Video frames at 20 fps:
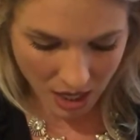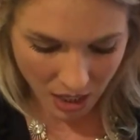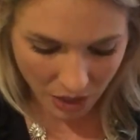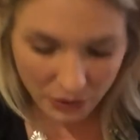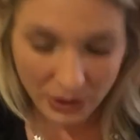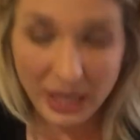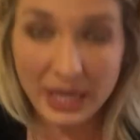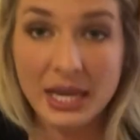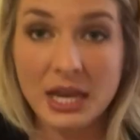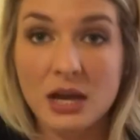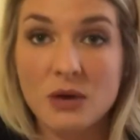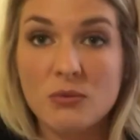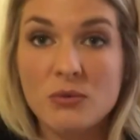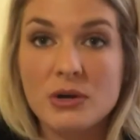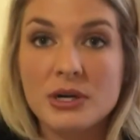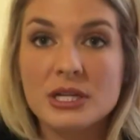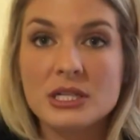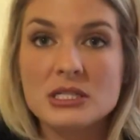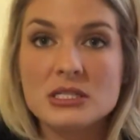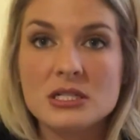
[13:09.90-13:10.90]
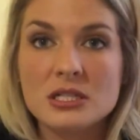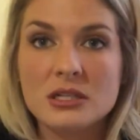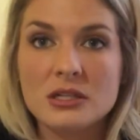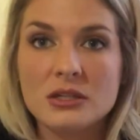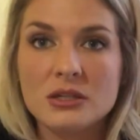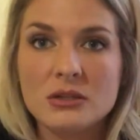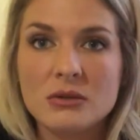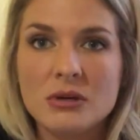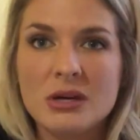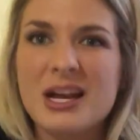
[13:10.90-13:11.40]
Okay, I wanted
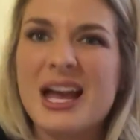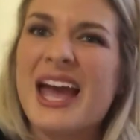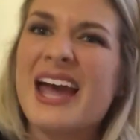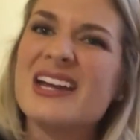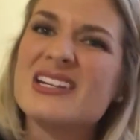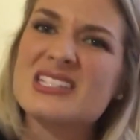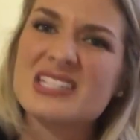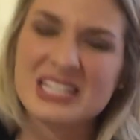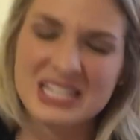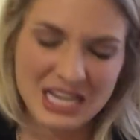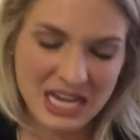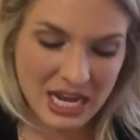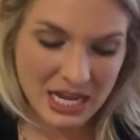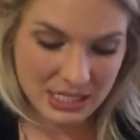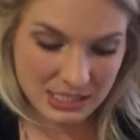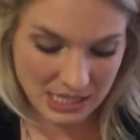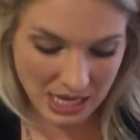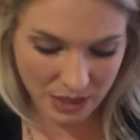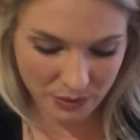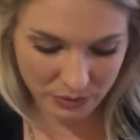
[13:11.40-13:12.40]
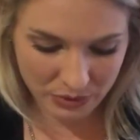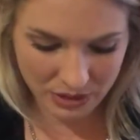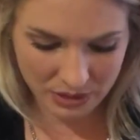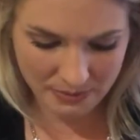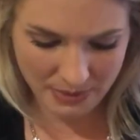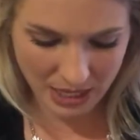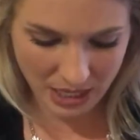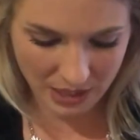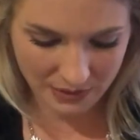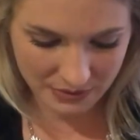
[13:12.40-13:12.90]
to, actually, guys, I really
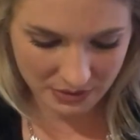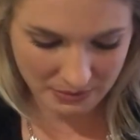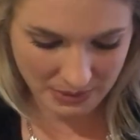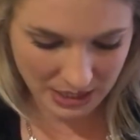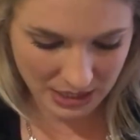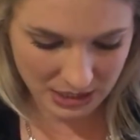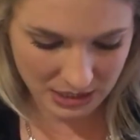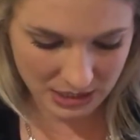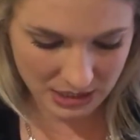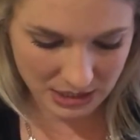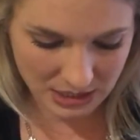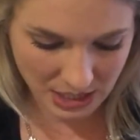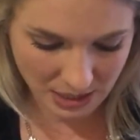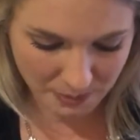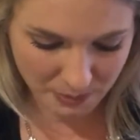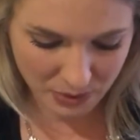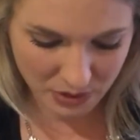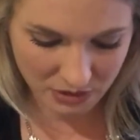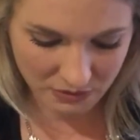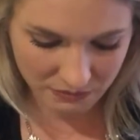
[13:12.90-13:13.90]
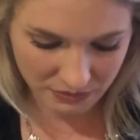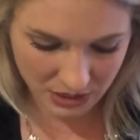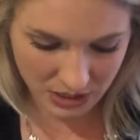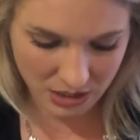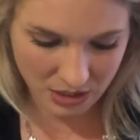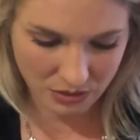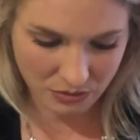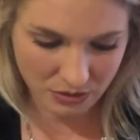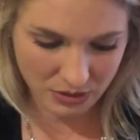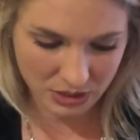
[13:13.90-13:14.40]
might have to make a separate
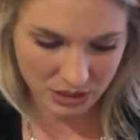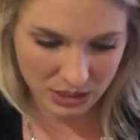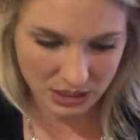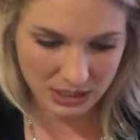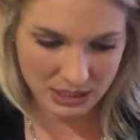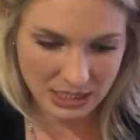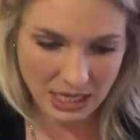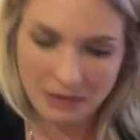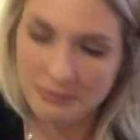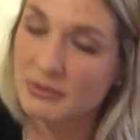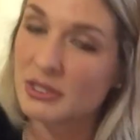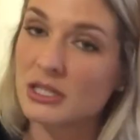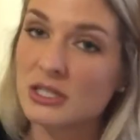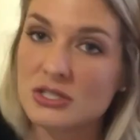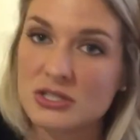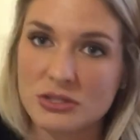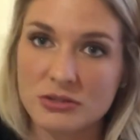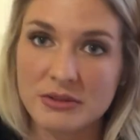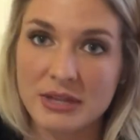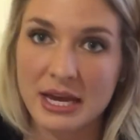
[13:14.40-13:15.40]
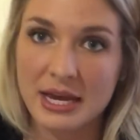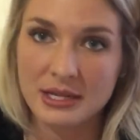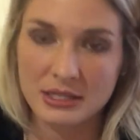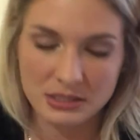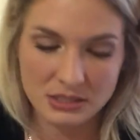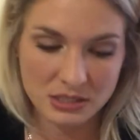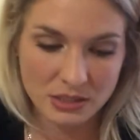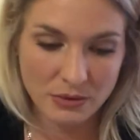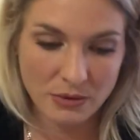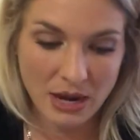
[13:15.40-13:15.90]
video on this. I'm going to do that.
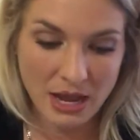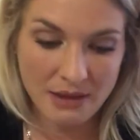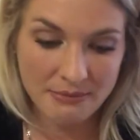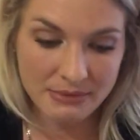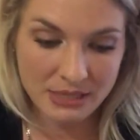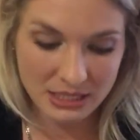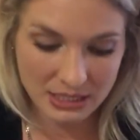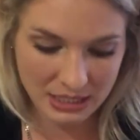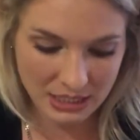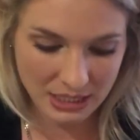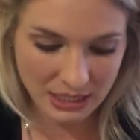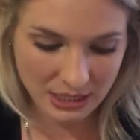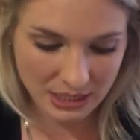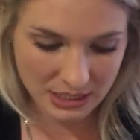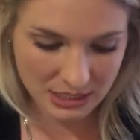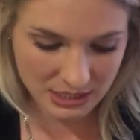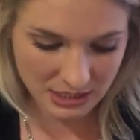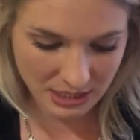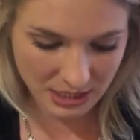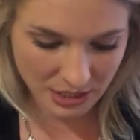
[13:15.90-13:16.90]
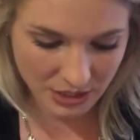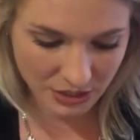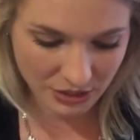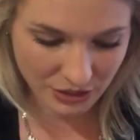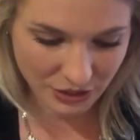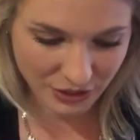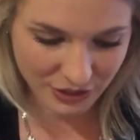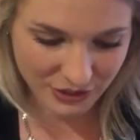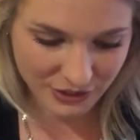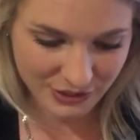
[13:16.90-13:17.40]
So I'm going to end this here,
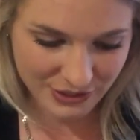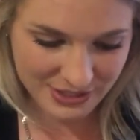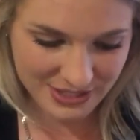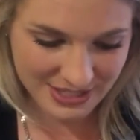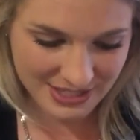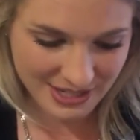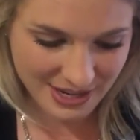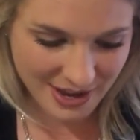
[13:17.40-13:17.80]
girls.